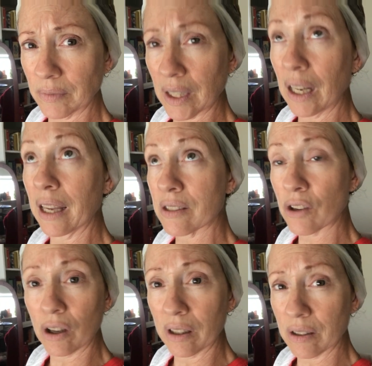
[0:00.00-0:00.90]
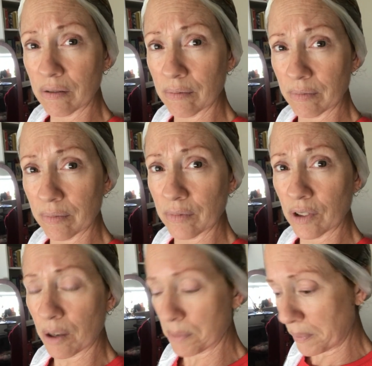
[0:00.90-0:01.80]
I'll ask God
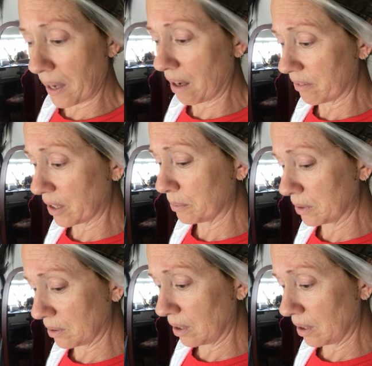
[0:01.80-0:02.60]
Dom's behalf, I will